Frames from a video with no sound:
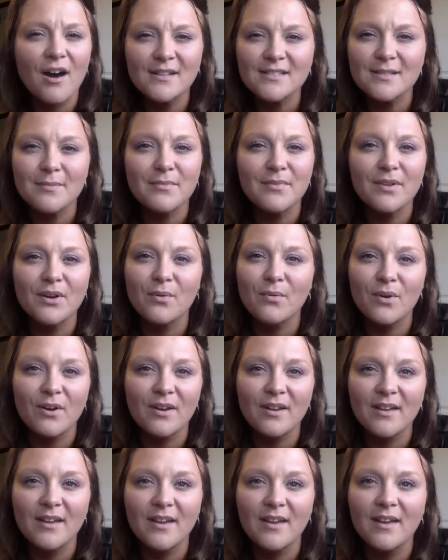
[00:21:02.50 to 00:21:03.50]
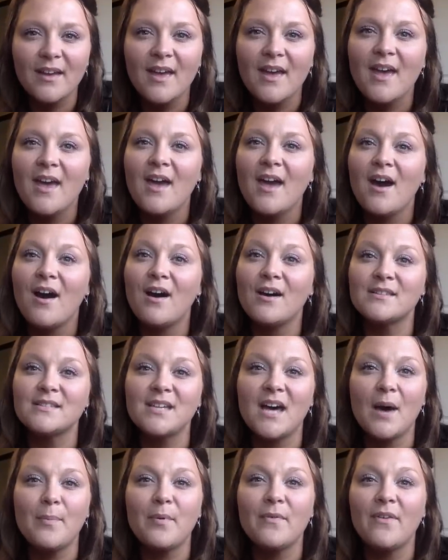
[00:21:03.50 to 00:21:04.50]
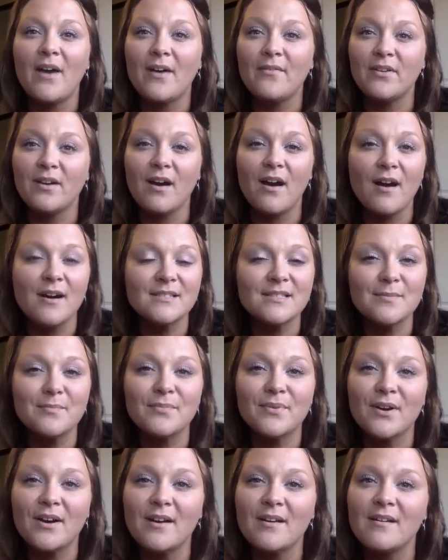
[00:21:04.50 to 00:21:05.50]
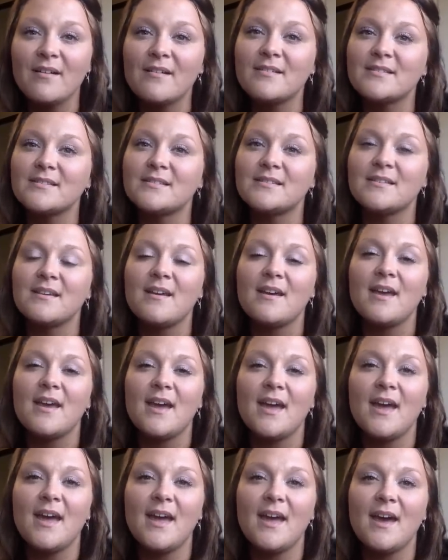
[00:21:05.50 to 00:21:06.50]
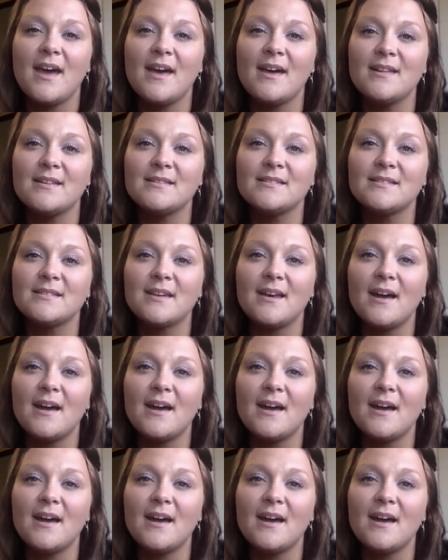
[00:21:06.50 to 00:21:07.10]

awesome they're working on top of having awesome products and